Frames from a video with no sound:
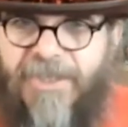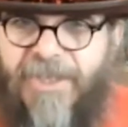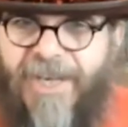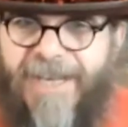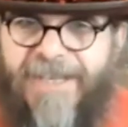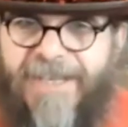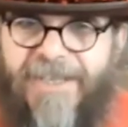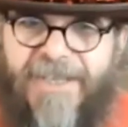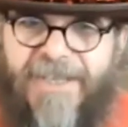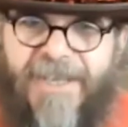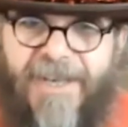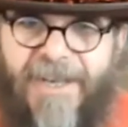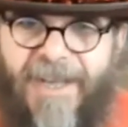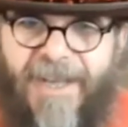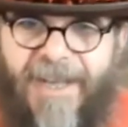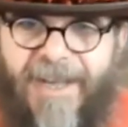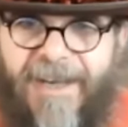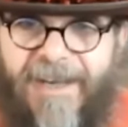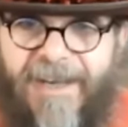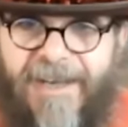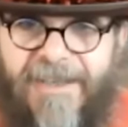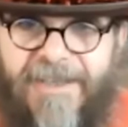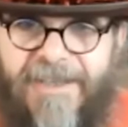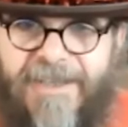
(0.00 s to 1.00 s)
changes in the
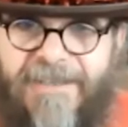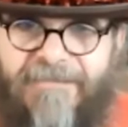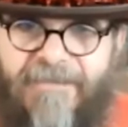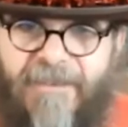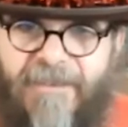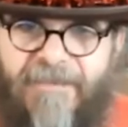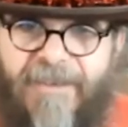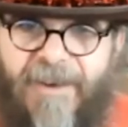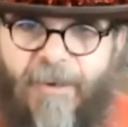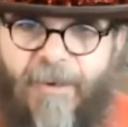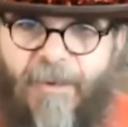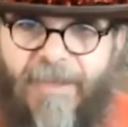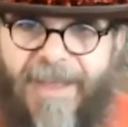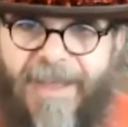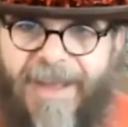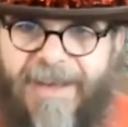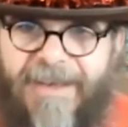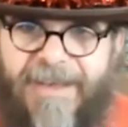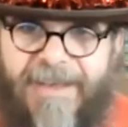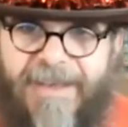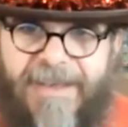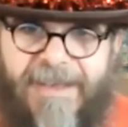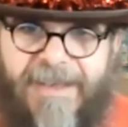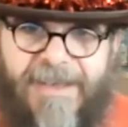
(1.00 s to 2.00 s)
cask to reveal that
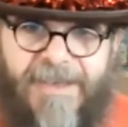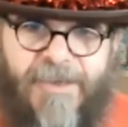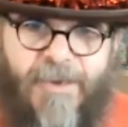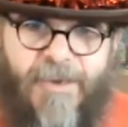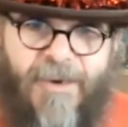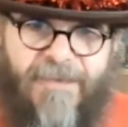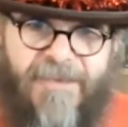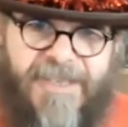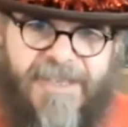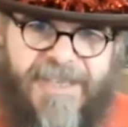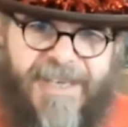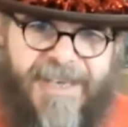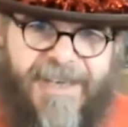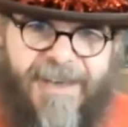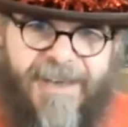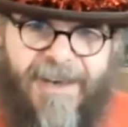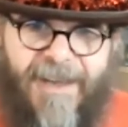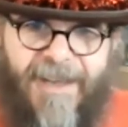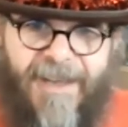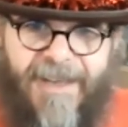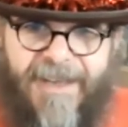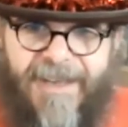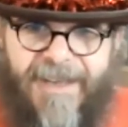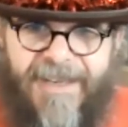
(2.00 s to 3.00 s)
sort of
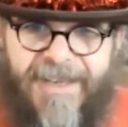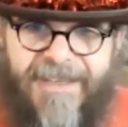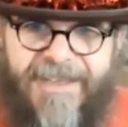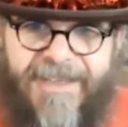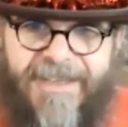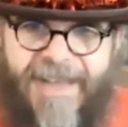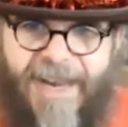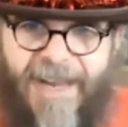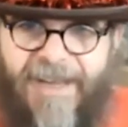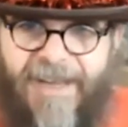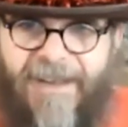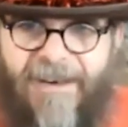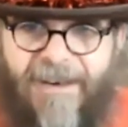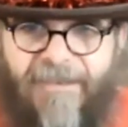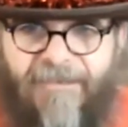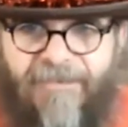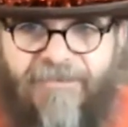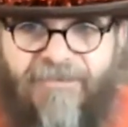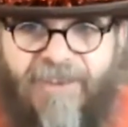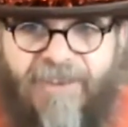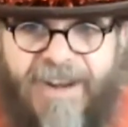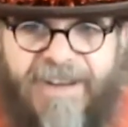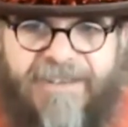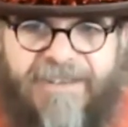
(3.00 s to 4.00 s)
singular, delicate,
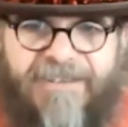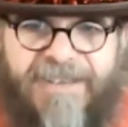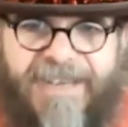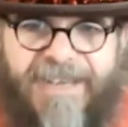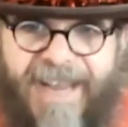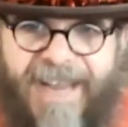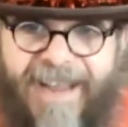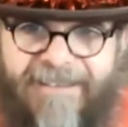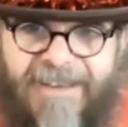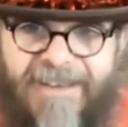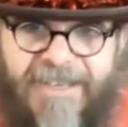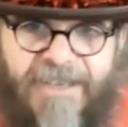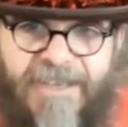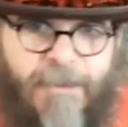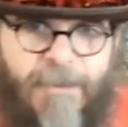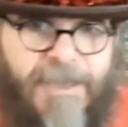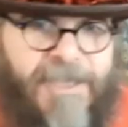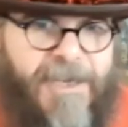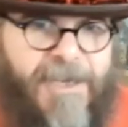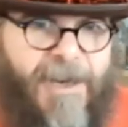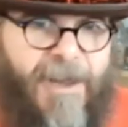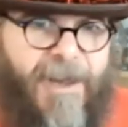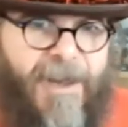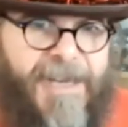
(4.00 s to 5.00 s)
fragrant character
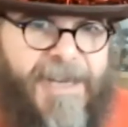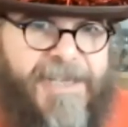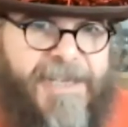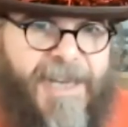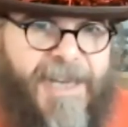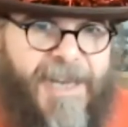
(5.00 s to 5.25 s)
which lies